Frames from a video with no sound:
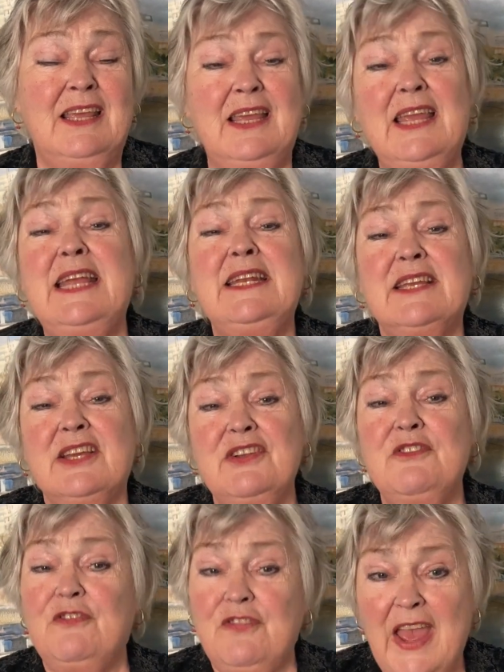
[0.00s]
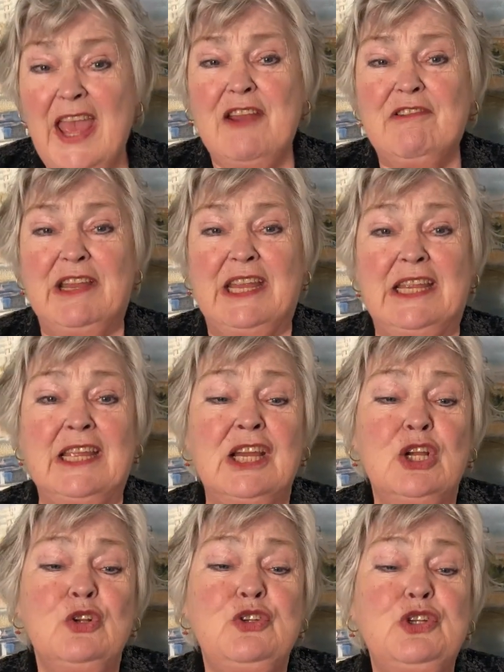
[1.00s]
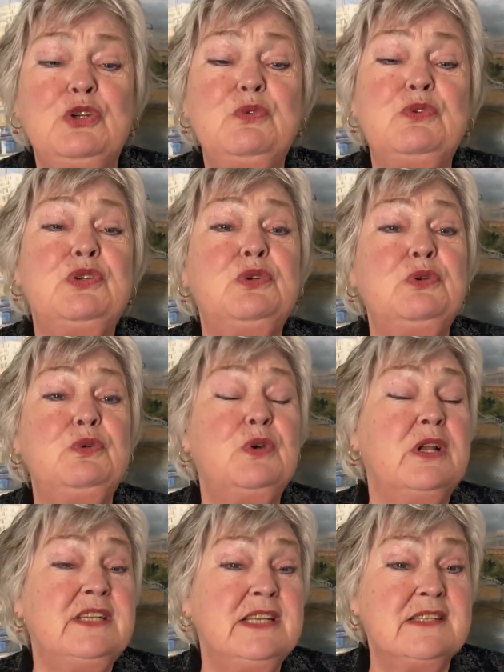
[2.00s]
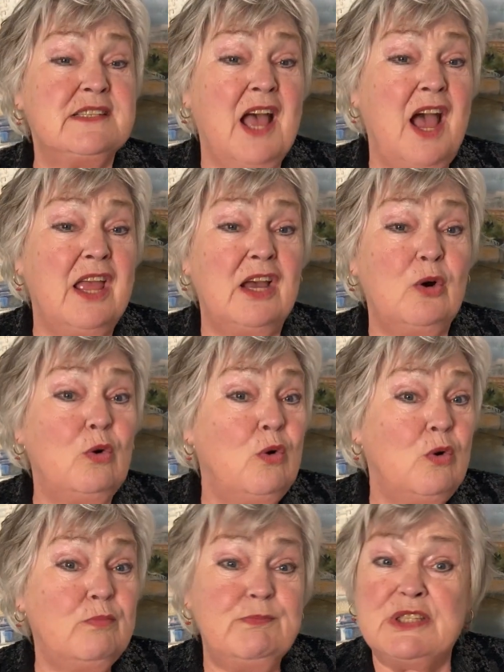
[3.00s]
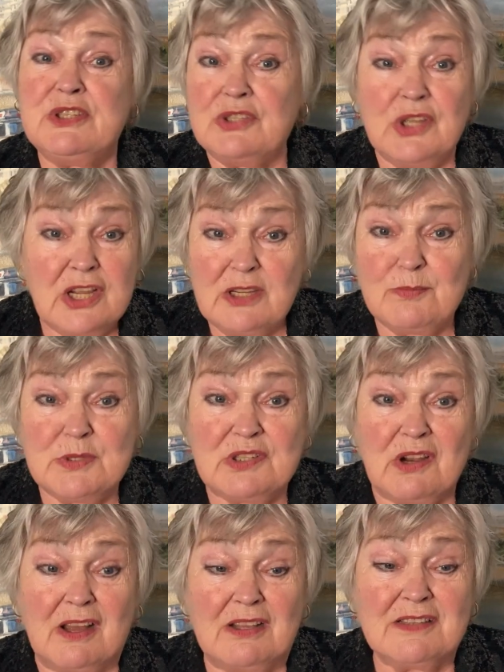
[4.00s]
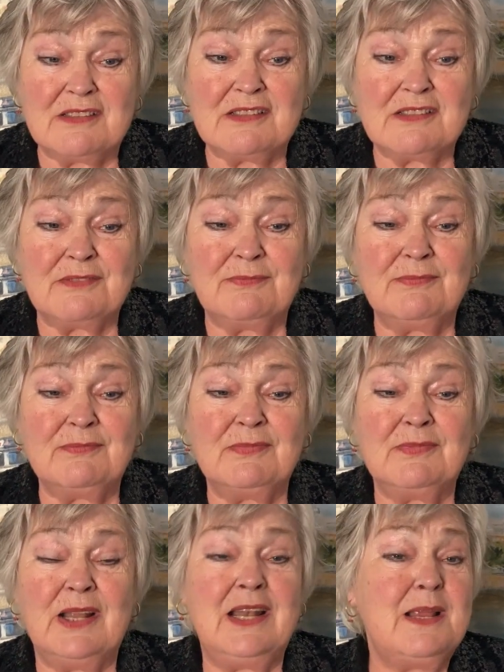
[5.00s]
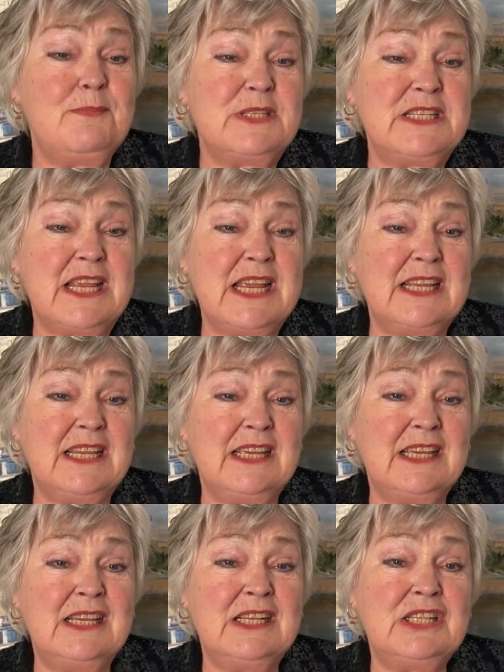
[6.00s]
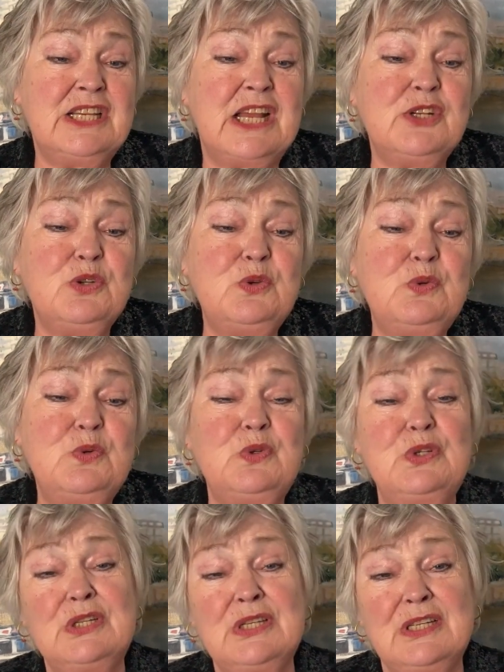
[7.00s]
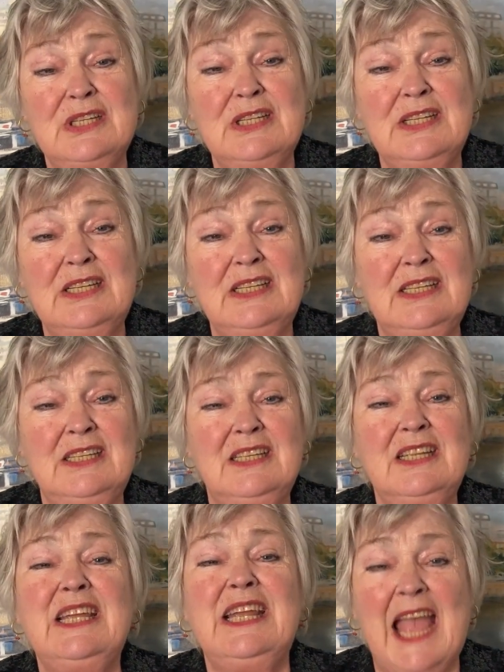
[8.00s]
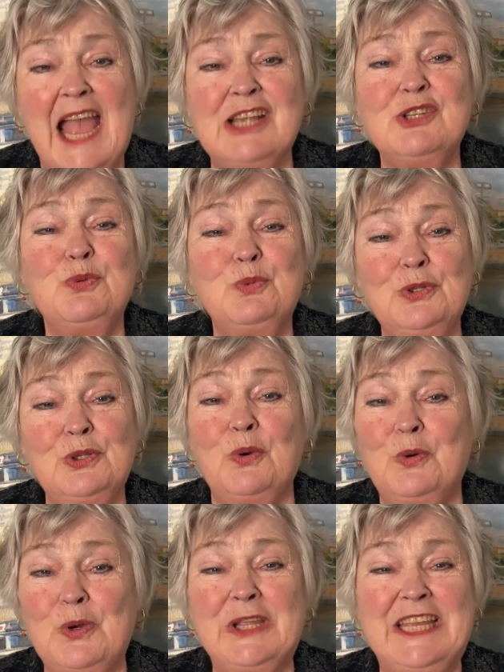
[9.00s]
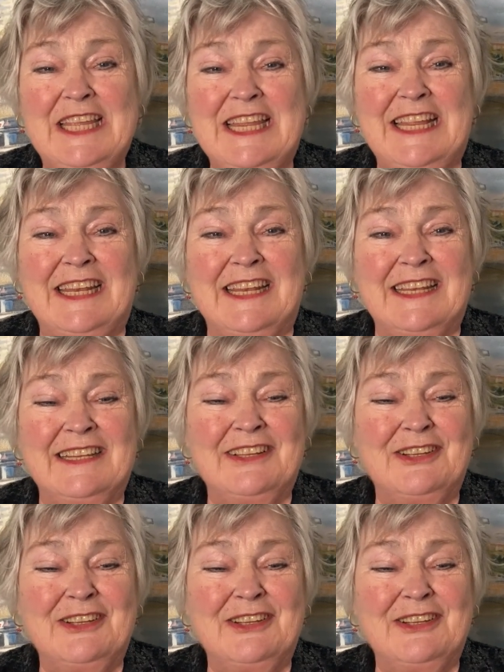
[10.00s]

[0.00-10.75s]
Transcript: It can vary due to desire or circumstance. Lipstick, tattooed, casual or keen.